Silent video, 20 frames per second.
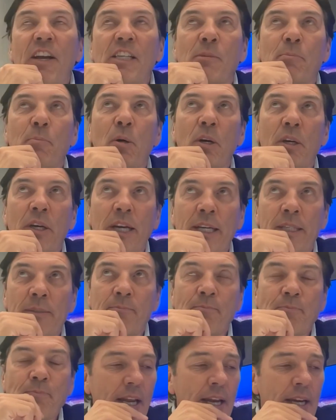Facebook,
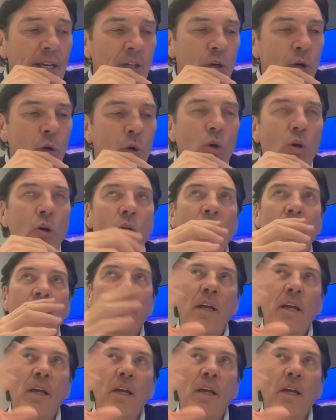and Google,